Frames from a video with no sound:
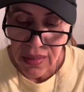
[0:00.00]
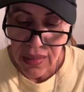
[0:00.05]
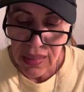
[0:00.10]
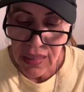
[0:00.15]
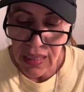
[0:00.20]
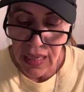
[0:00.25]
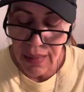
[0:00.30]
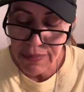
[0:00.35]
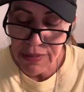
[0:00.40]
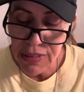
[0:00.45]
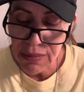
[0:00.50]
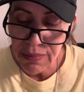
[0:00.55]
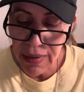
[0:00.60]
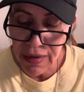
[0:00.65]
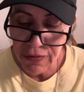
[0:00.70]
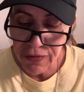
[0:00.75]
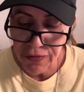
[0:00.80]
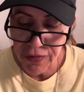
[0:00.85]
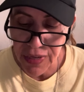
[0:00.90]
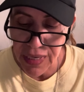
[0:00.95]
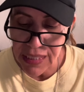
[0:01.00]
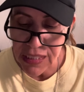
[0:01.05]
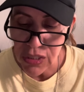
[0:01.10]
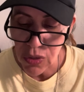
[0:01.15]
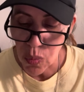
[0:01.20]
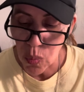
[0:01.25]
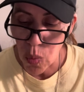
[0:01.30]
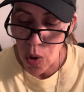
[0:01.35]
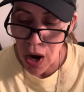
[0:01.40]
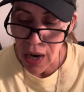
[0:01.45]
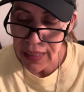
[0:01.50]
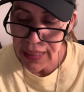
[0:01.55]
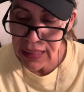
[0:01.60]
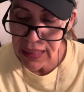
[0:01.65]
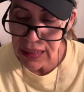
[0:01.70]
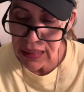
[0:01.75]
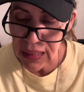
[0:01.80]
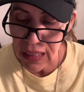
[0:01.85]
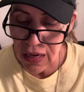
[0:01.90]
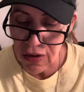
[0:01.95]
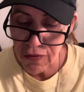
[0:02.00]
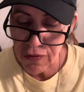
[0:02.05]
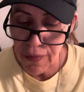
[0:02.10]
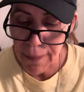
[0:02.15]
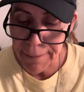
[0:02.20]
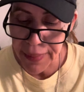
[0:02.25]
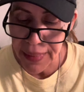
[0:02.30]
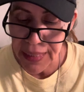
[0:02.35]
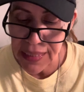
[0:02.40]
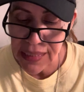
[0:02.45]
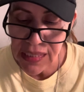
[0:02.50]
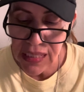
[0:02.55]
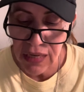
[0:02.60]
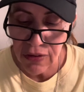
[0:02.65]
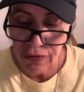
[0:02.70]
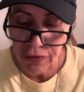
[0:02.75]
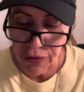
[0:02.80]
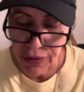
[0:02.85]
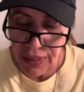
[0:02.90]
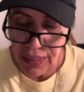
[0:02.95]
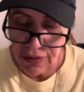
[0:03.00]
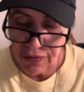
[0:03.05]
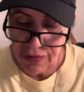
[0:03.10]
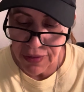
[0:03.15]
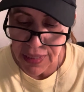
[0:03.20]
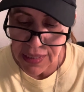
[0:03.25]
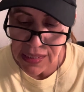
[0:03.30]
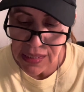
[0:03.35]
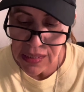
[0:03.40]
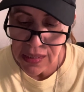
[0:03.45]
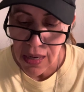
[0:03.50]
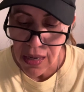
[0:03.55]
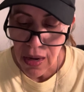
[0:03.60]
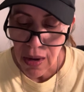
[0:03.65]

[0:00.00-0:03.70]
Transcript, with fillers: Come to my feet, walk in love, peace, and forgiveness.